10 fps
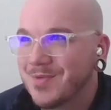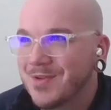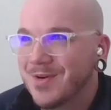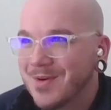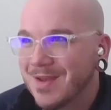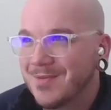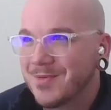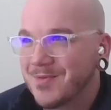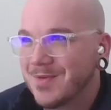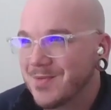you know, it
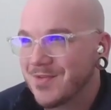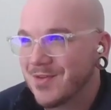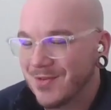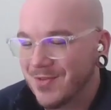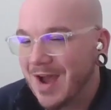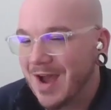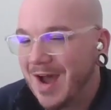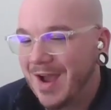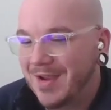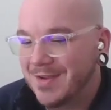was it was clear that
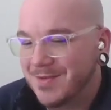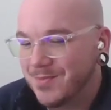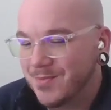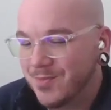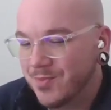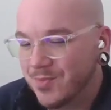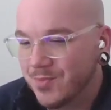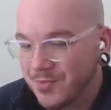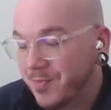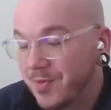I
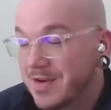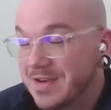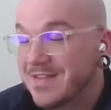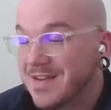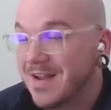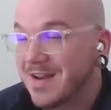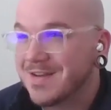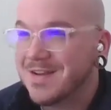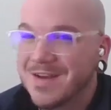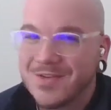was pretty decent at it.
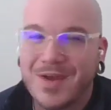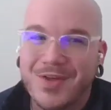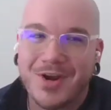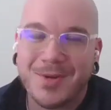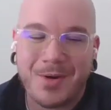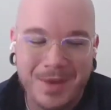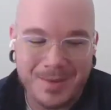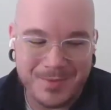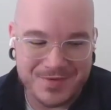So I thought about maybe